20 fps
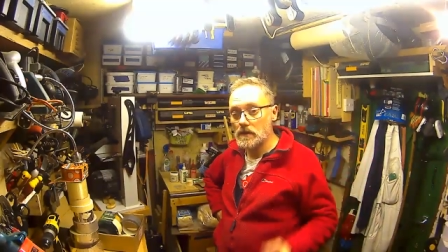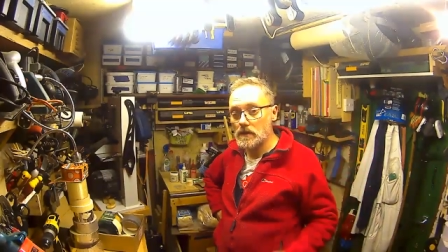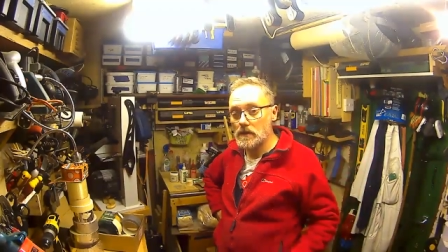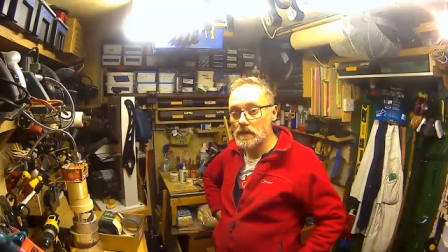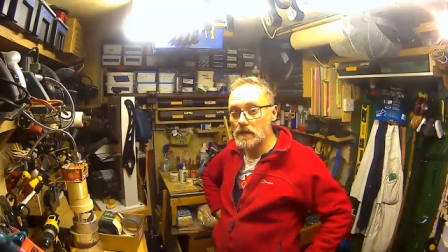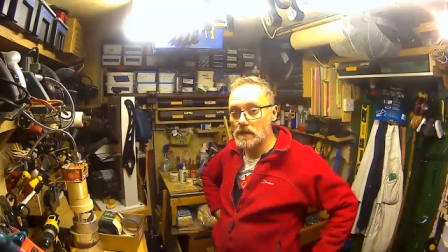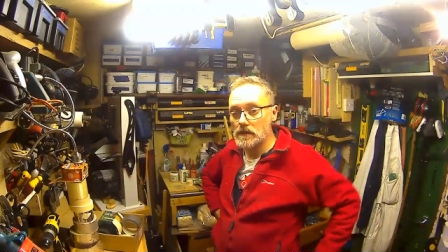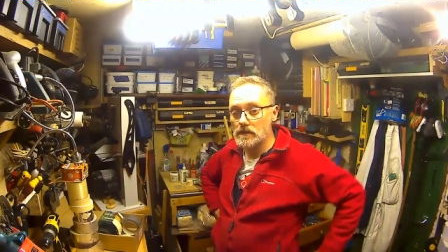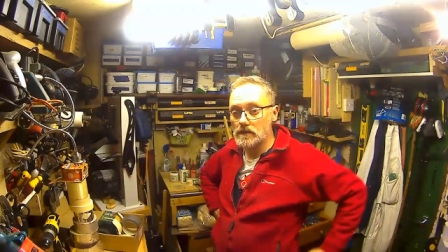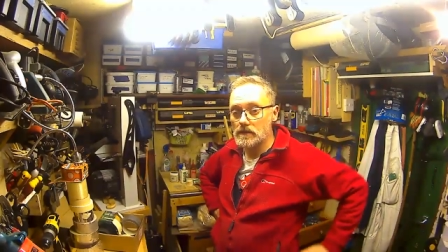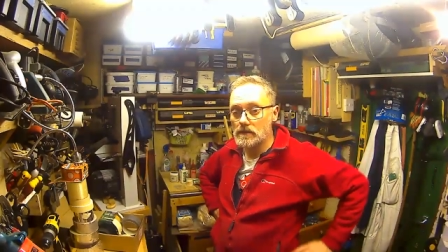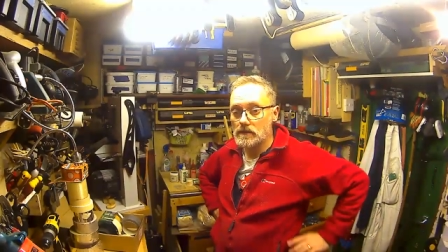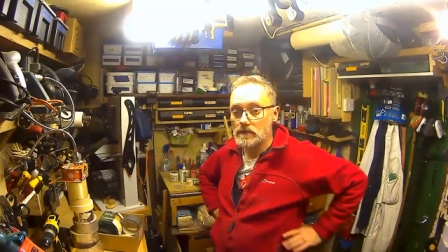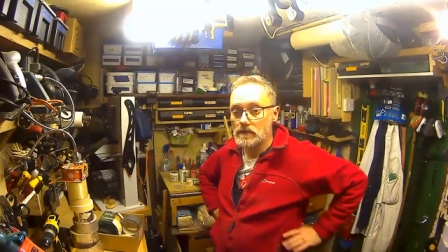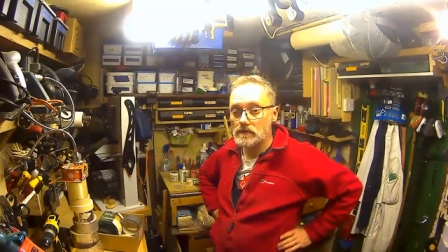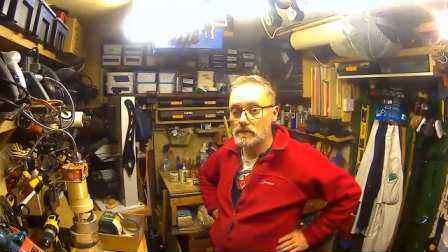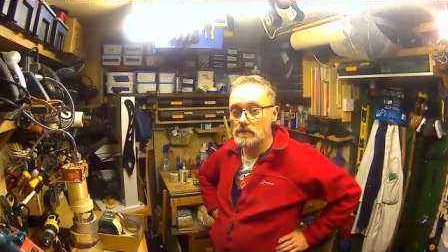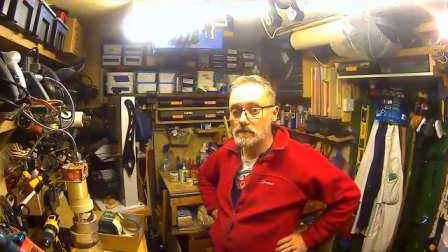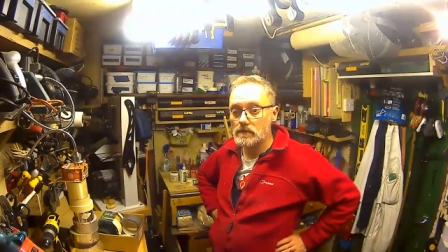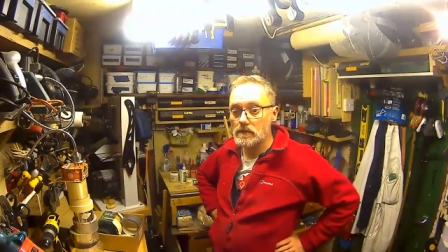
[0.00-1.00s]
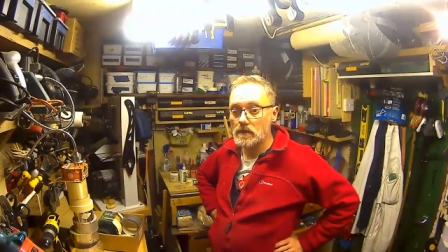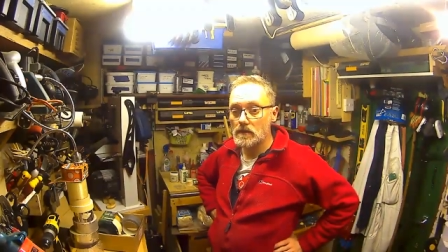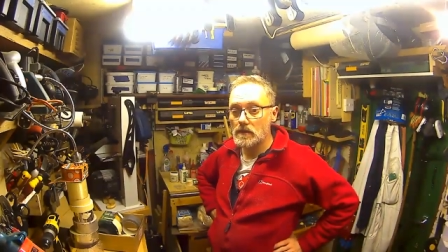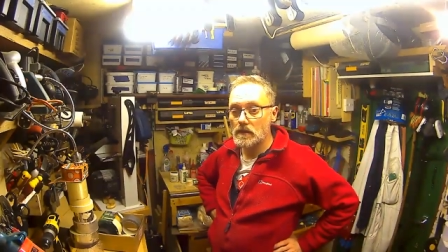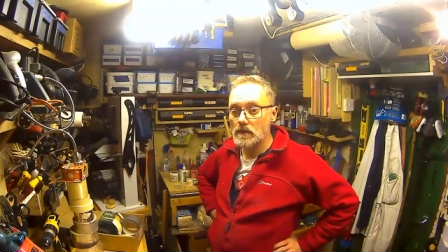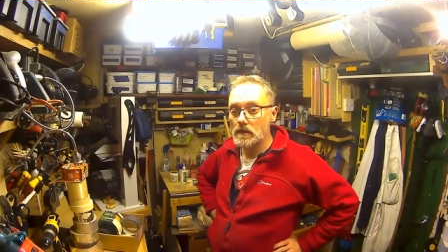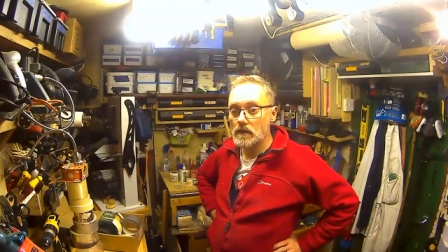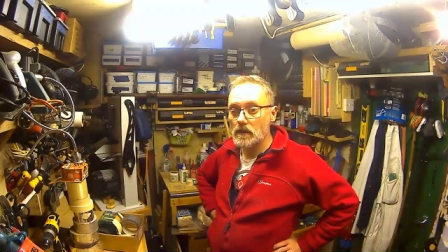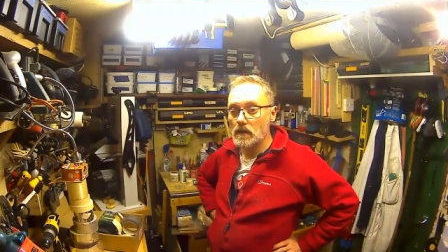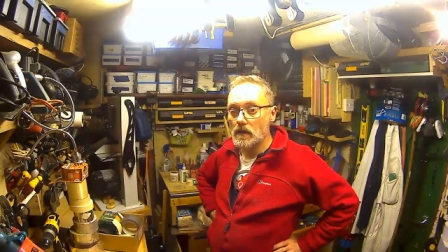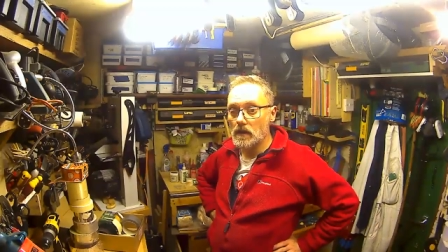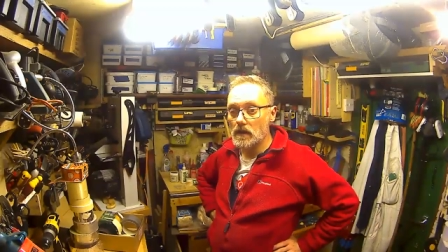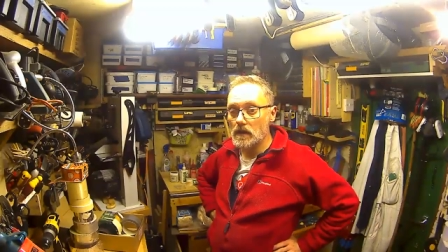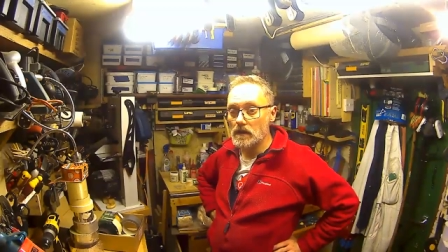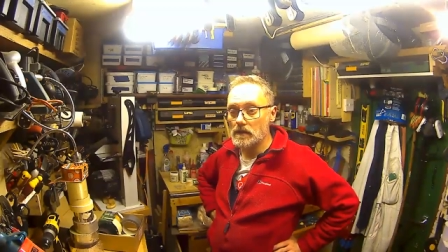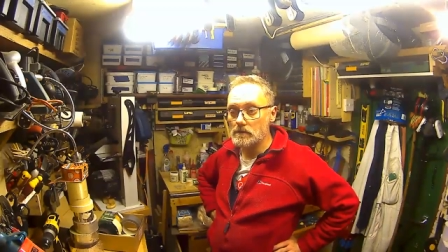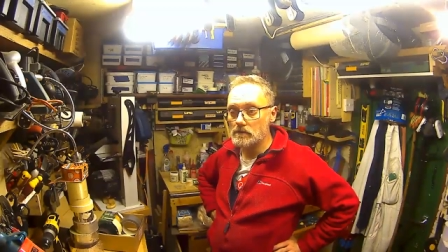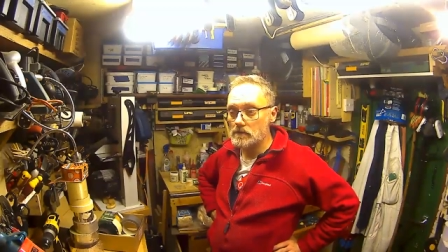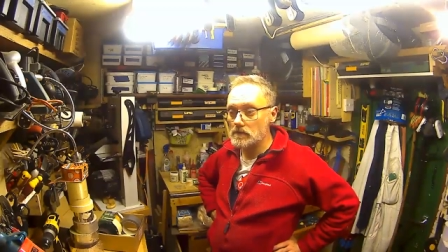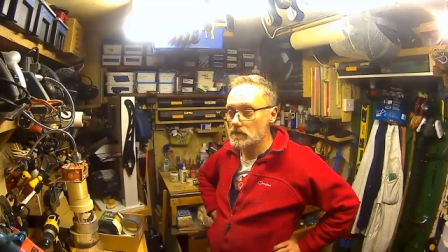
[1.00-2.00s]
and
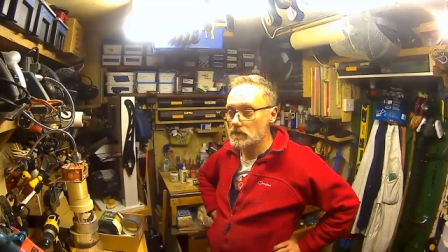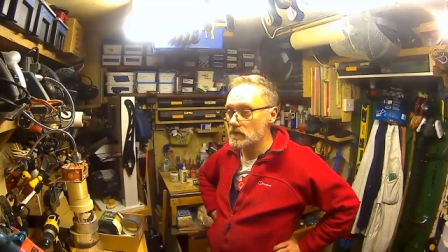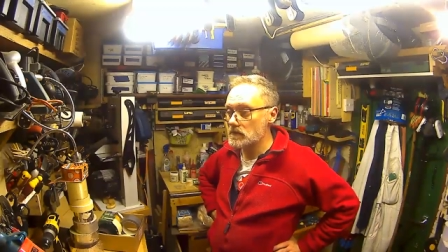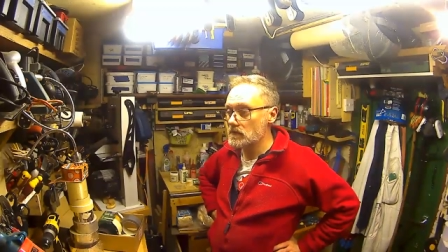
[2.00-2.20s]
I'm